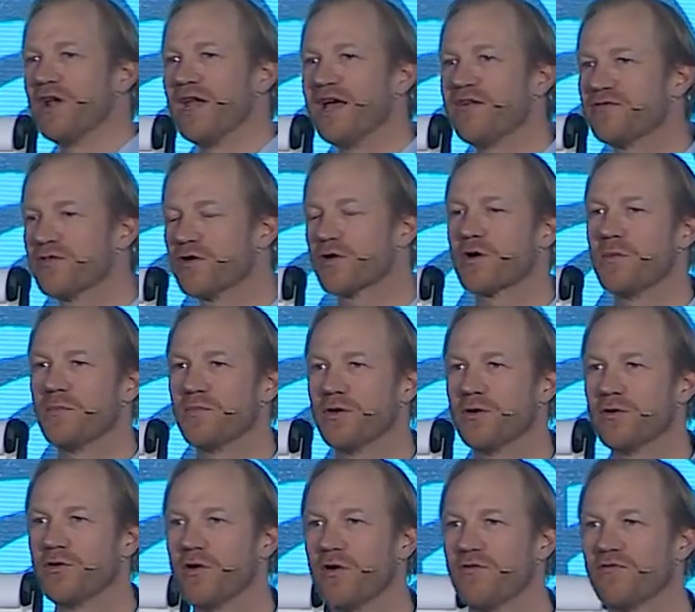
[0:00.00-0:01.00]
left your
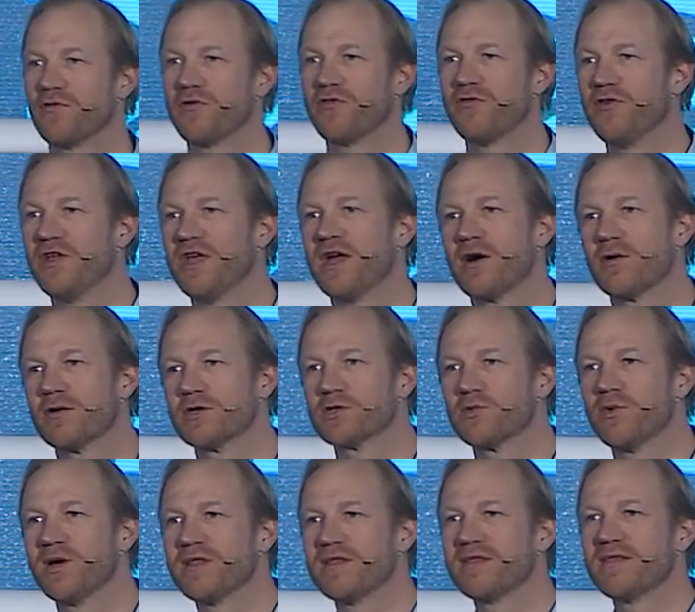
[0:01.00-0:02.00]
computer on for 3 hours,
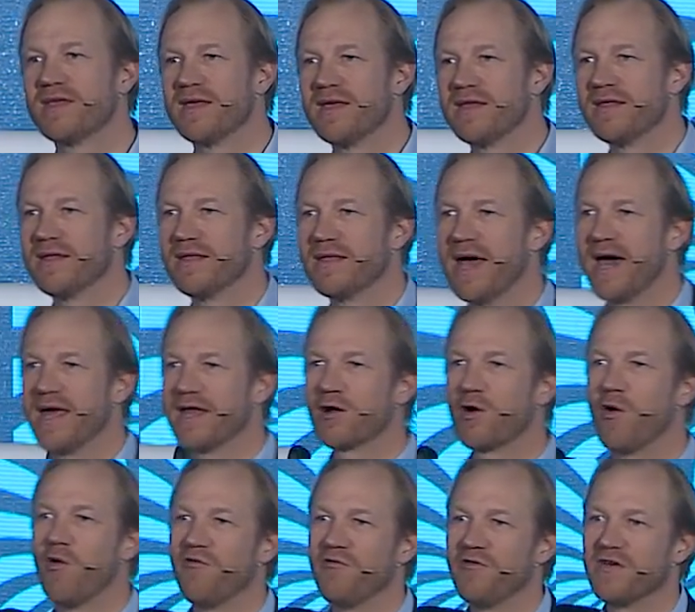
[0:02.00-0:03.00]
went, had a
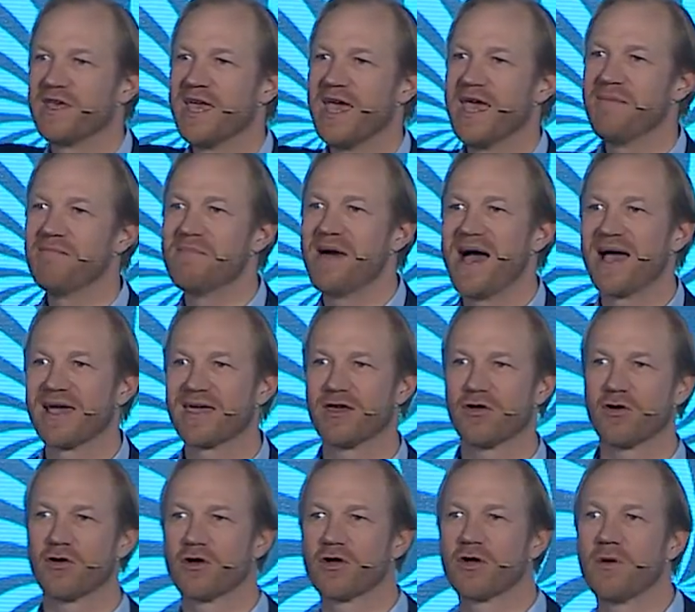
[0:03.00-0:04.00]
coffee, came back, and
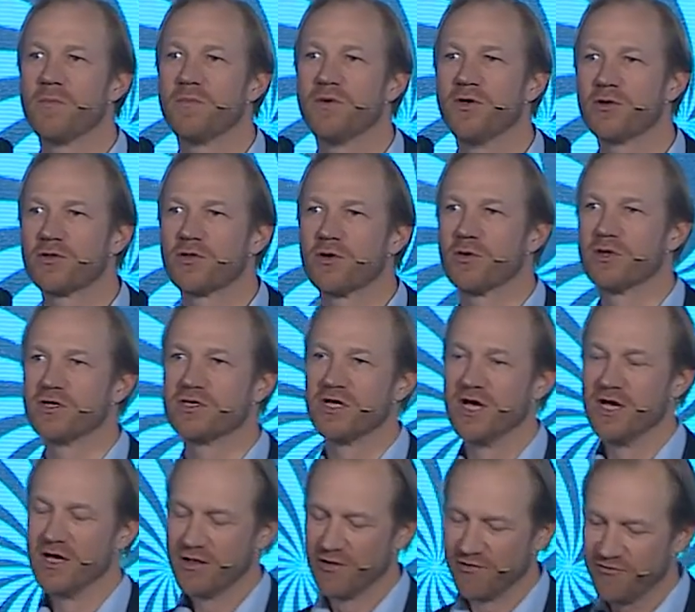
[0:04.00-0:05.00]
your computer was,
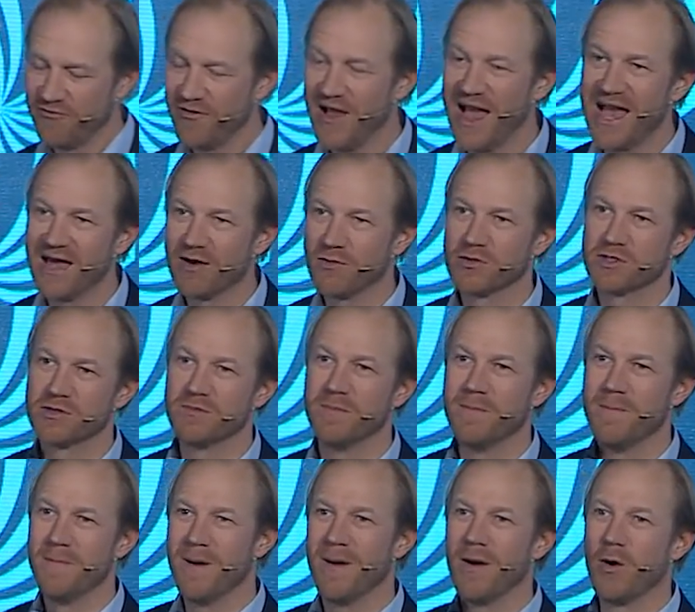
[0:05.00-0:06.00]
your fan was
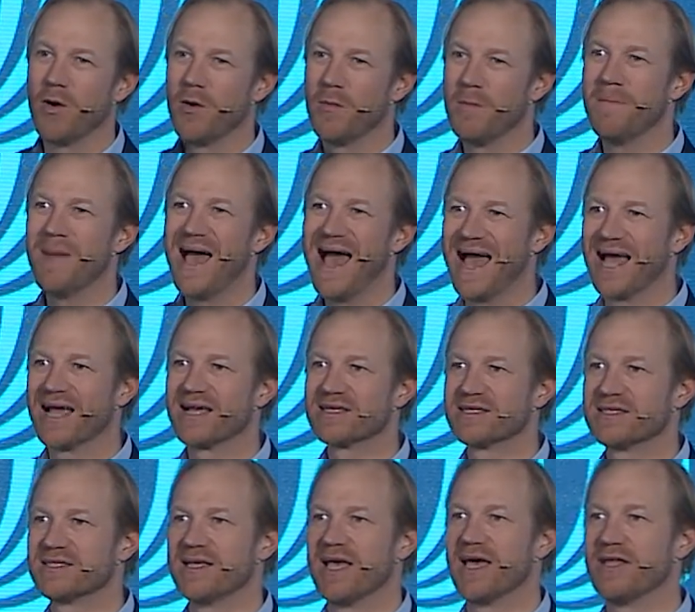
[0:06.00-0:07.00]
on
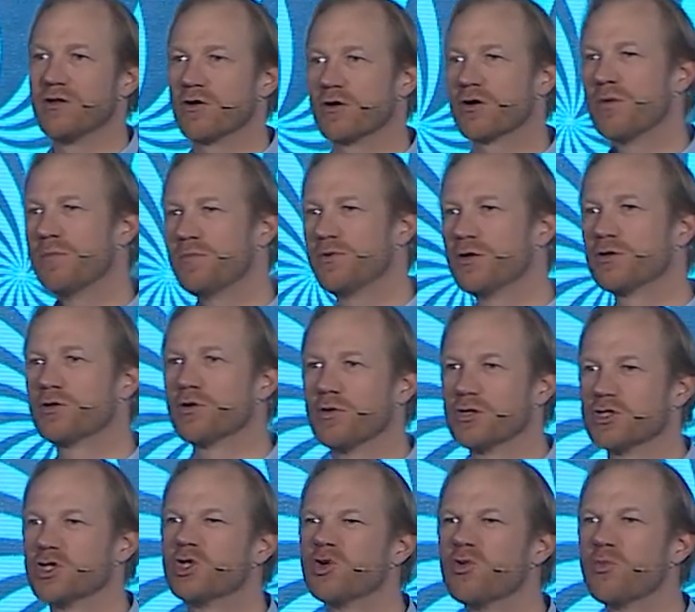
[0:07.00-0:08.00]
max, and your computer
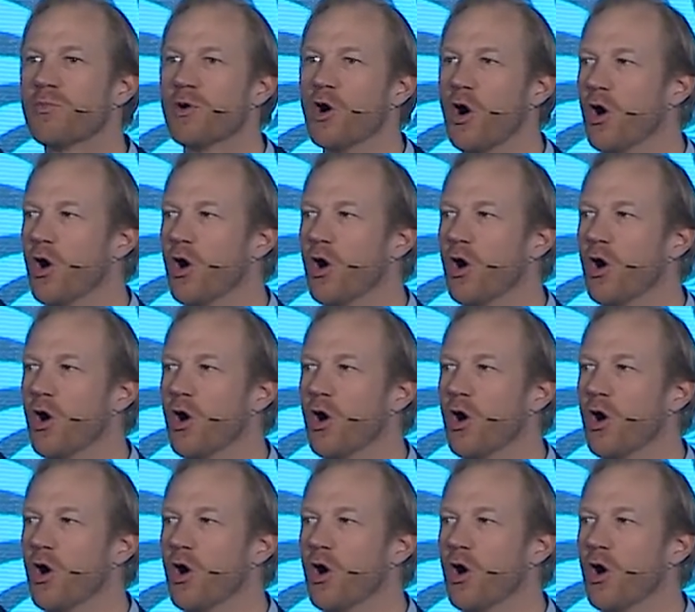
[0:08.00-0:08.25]
was super